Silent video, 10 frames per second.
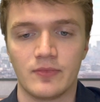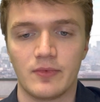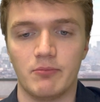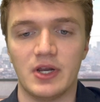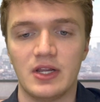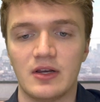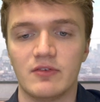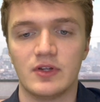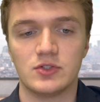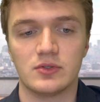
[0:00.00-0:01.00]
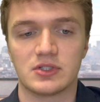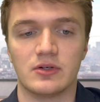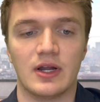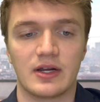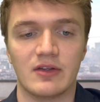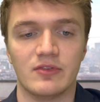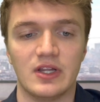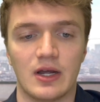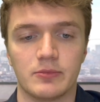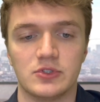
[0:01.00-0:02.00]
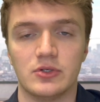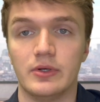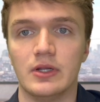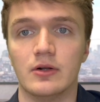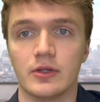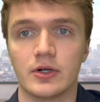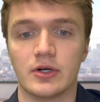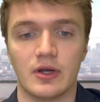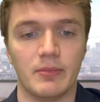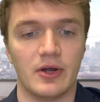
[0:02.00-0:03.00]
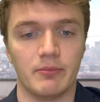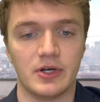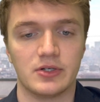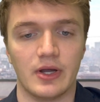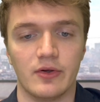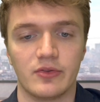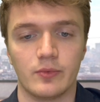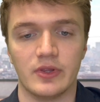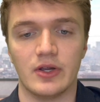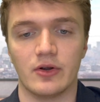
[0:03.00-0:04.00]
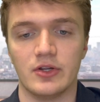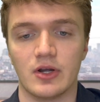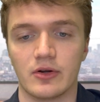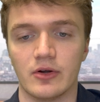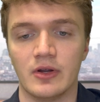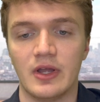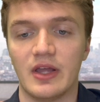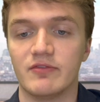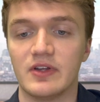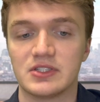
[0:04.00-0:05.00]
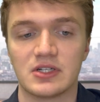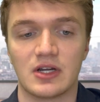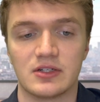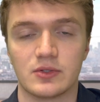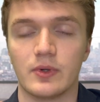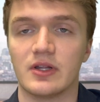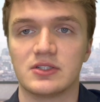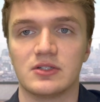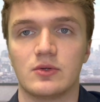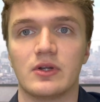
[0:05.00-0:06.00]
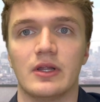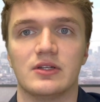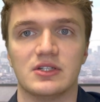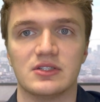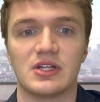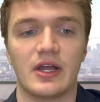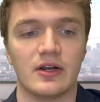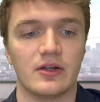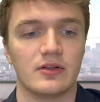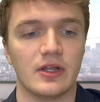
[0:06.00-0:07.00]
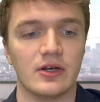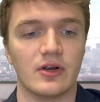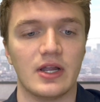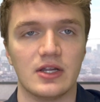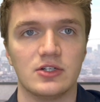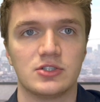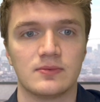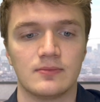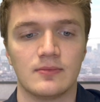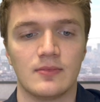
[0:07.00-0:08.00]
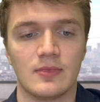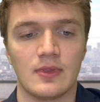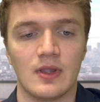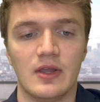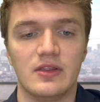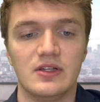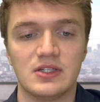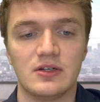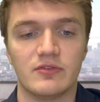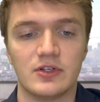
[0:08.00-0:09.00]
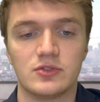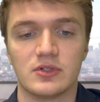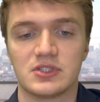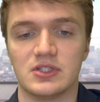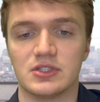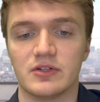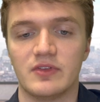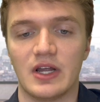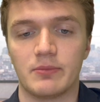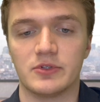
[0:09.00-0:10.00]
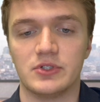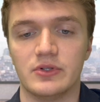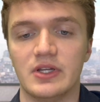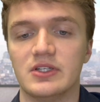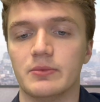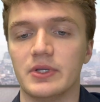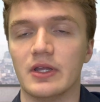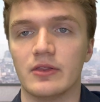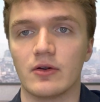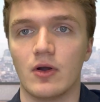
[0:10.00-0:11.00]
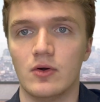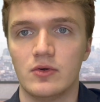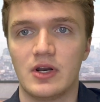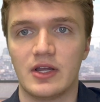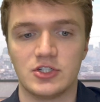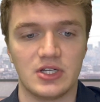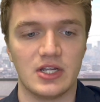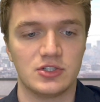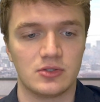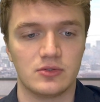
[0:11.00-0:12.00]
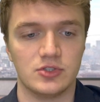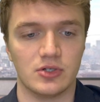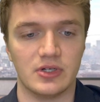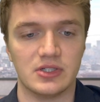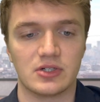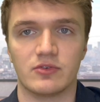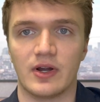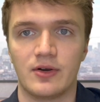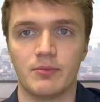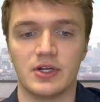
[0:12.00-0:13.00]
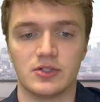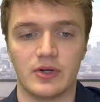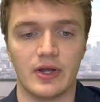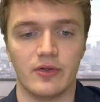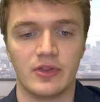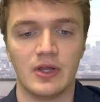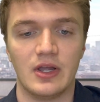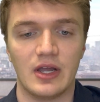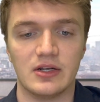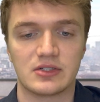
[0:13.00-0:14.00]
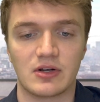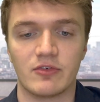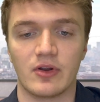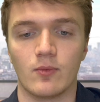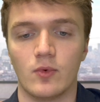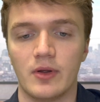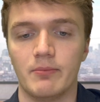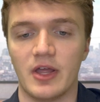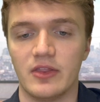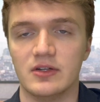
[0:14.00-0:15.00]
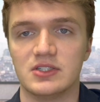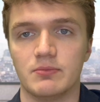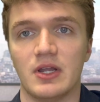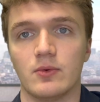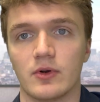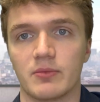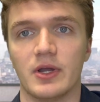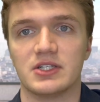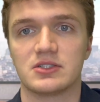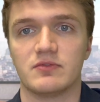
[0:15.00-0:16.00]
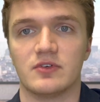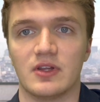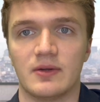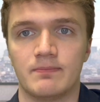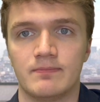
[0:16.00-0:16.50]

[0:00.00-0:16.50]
Many individuals are not given the opportunity to learn about mental health when they are younger and face the consequences at a later age. These individuals deserve the opportunity to begin their own educational journeys around mental health and discovering what methods may work best for them.